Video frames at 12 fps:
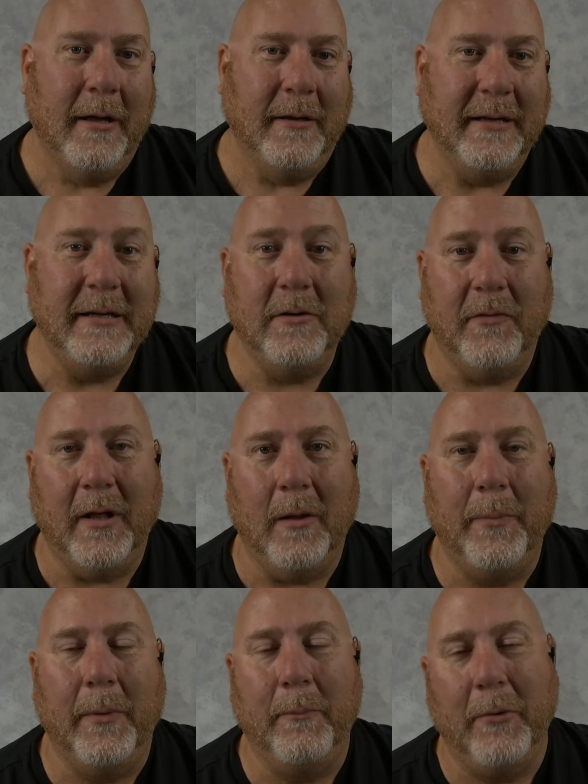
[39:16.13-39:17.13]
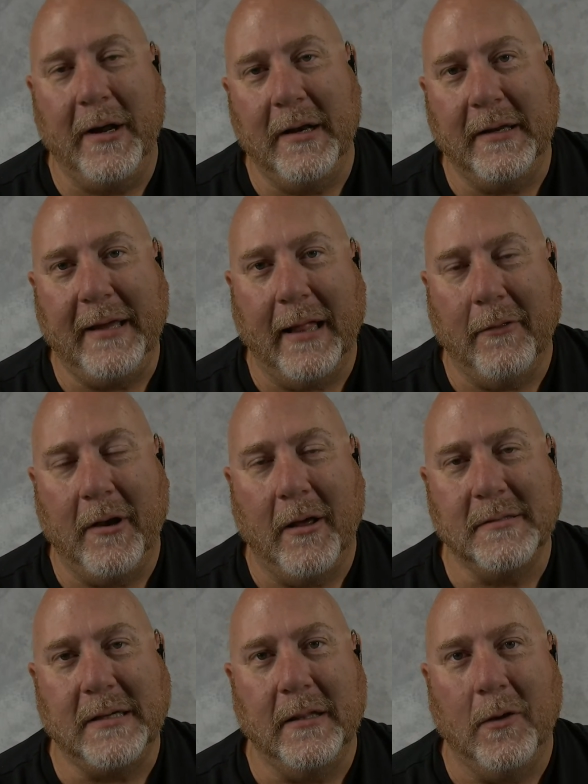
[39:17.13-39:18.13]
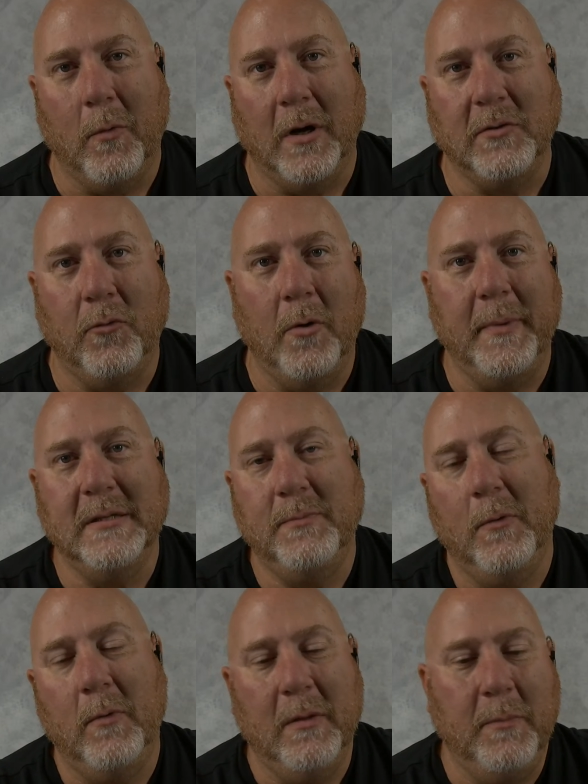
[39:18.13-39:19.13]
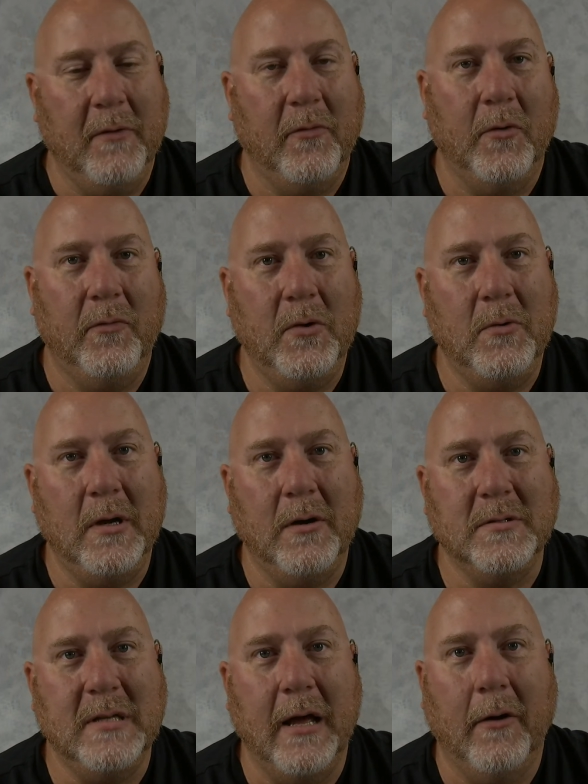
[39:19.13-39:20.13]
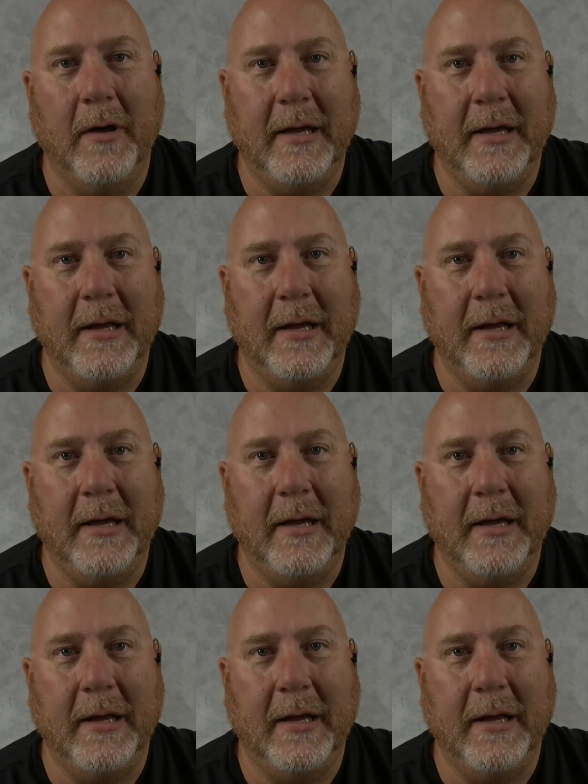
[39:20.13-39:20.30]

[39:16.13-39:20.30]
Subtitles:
lead developer, Brandon Kalinowski, that works for me, has been with me for a few years now.